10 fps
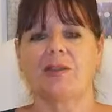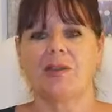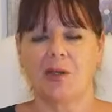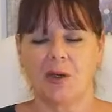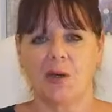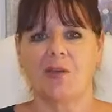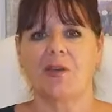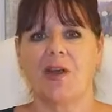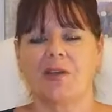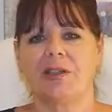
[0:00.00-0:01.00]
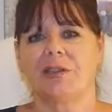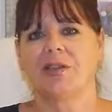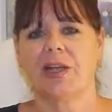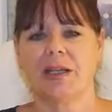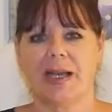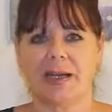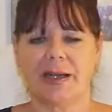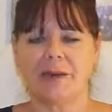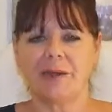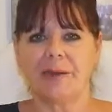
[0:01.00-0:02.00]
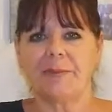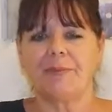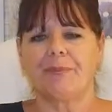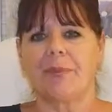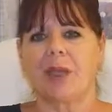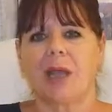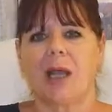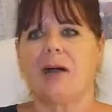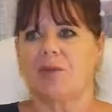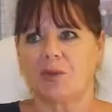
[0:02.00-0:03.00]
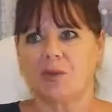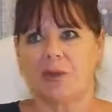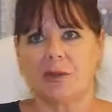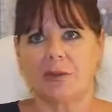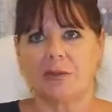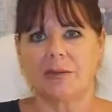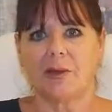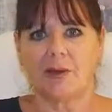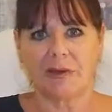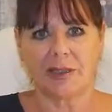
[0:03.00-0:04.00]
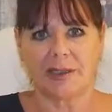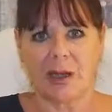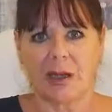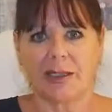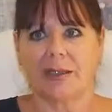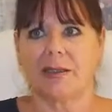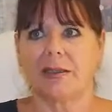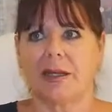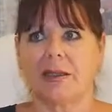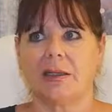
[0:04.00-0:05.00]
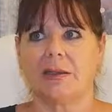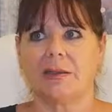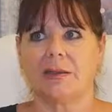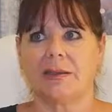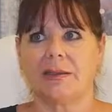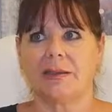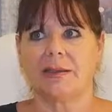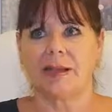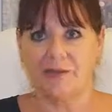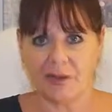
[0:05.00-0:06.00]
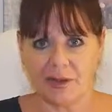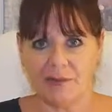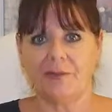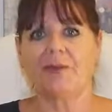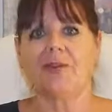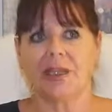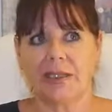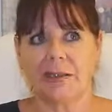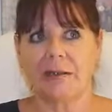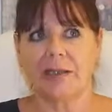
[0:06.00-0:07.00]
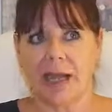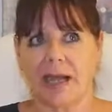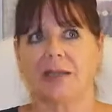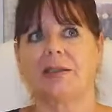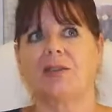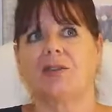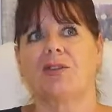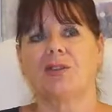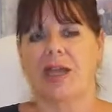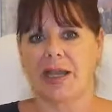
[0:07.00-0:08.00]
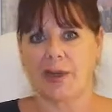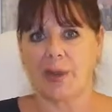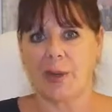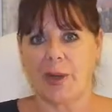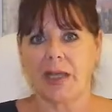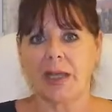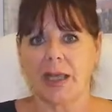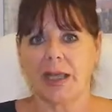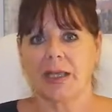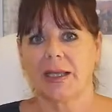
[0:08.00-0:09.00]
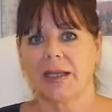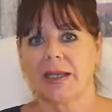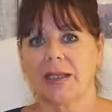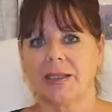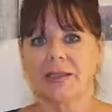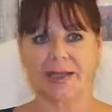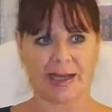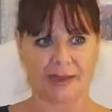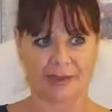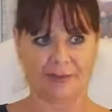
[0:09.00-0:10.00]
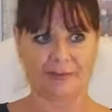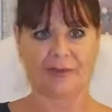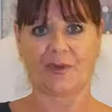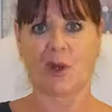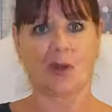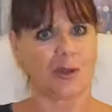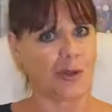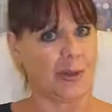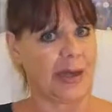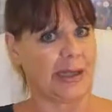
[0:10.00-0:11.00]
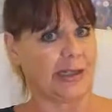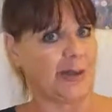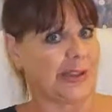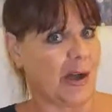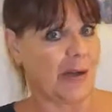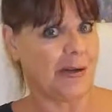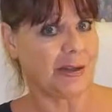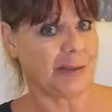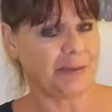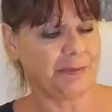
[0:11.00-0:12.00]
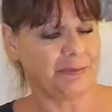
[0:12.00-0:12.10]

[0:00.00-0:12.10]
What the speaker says: so you can go over there and check that out. I've also got on the site 7 free texts to get you going, to flirt your way into his heart.